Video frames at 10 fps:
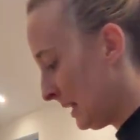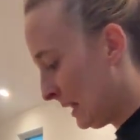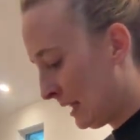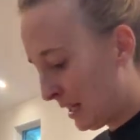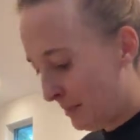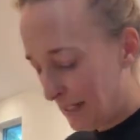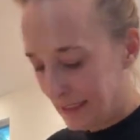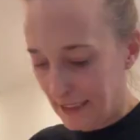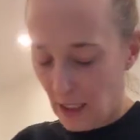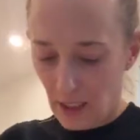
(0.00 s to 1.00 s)
a little bit
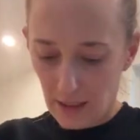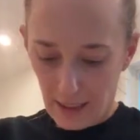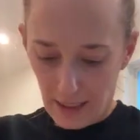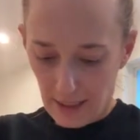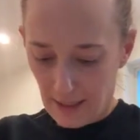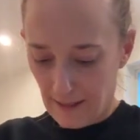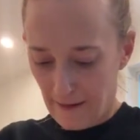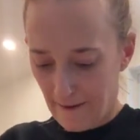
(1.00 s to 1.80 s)
of salt.